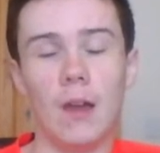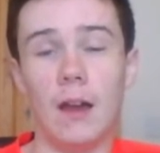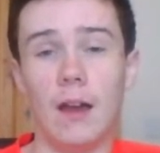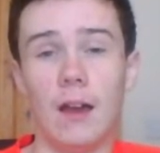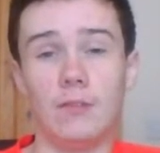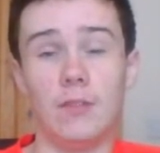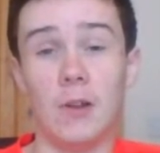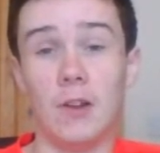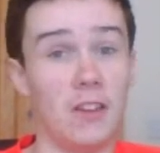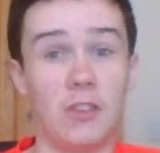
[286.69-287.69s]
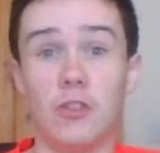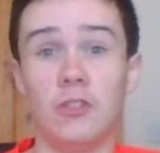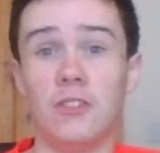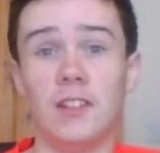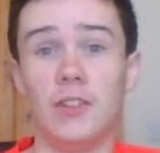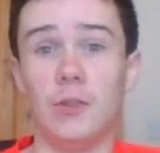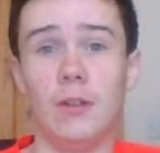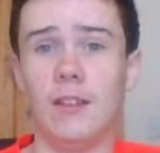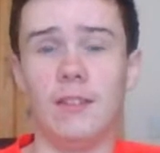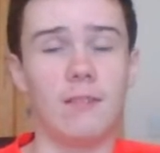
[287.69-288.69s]
To be honest, I couldn't tell you who
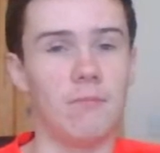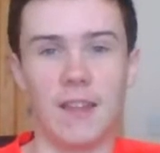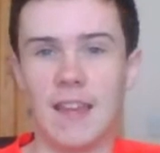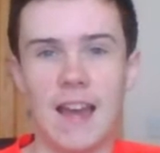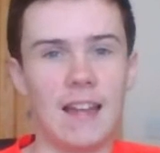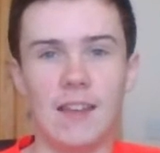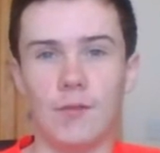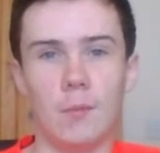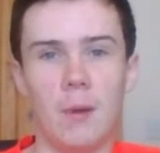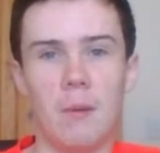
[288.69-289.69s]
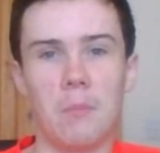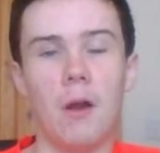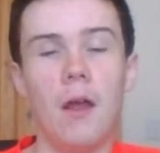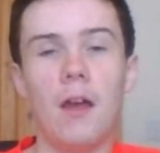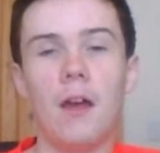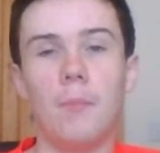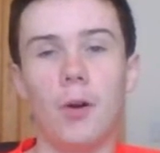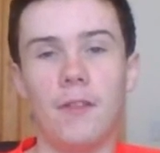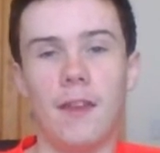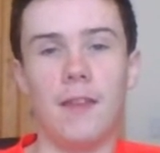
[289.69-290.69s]
it is, can't even remember,
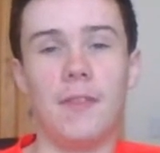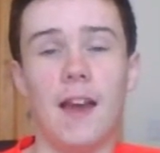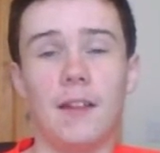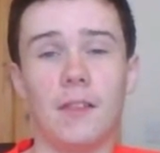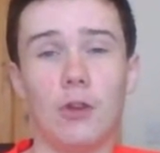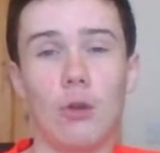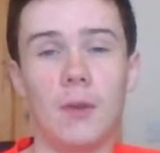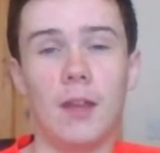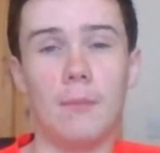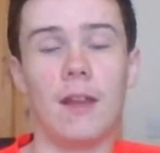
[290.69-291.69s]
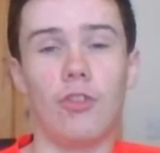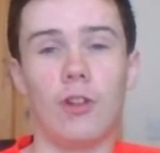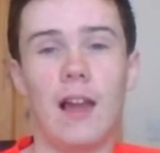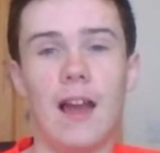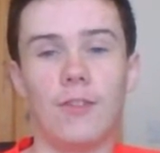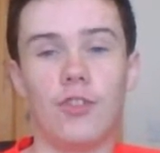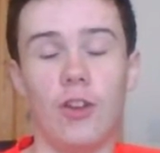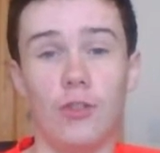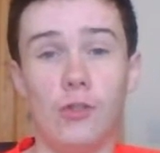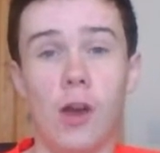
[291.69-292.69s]
but they had a Serbian manager last
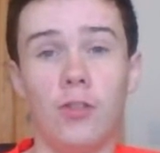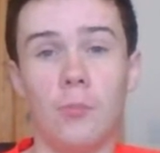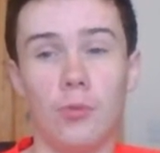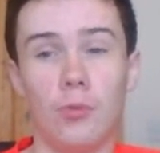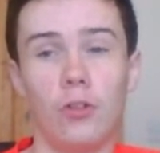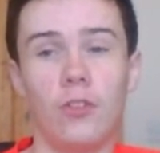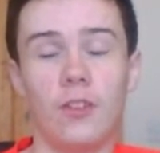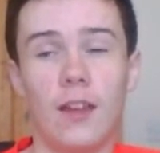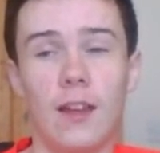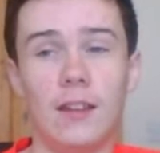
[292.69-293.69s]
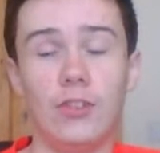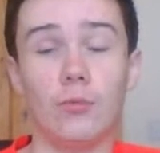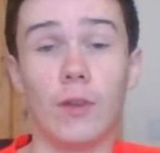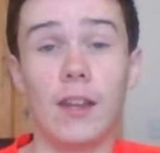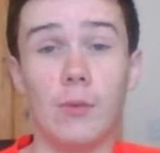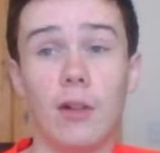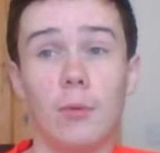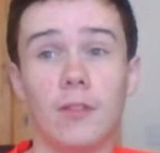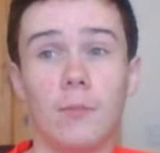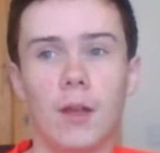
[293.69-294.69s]
year who got them promoted and he done really
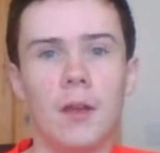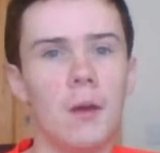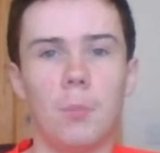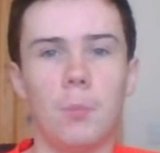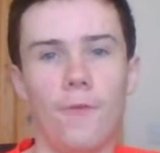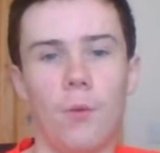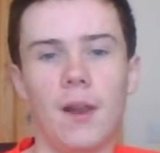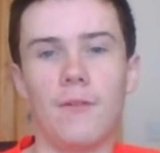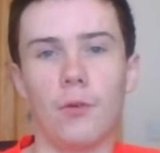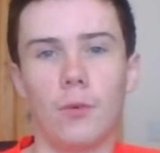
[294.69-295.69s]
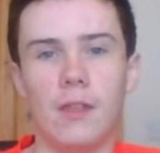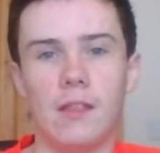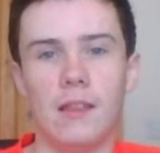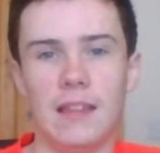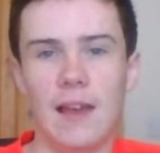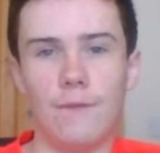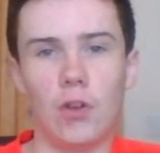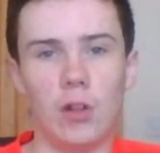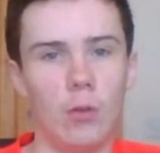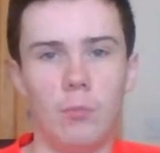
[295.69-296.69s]
well with them, but for whatever reason he left
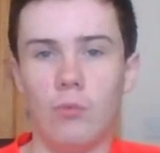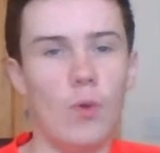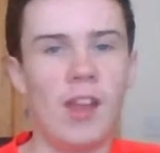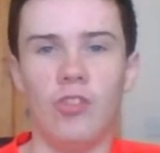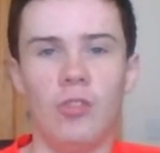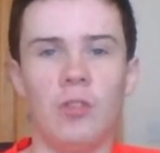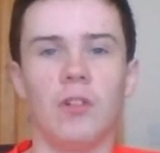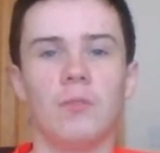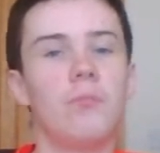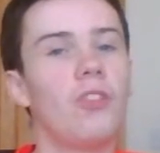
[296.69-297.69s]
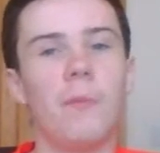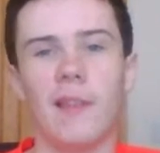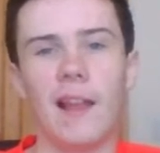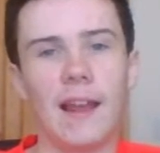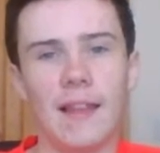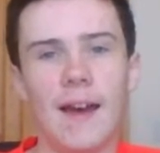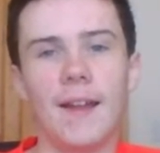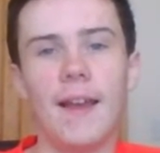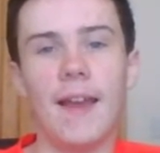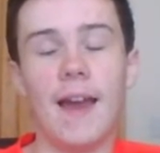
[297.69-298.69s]
the club, wages or something like that,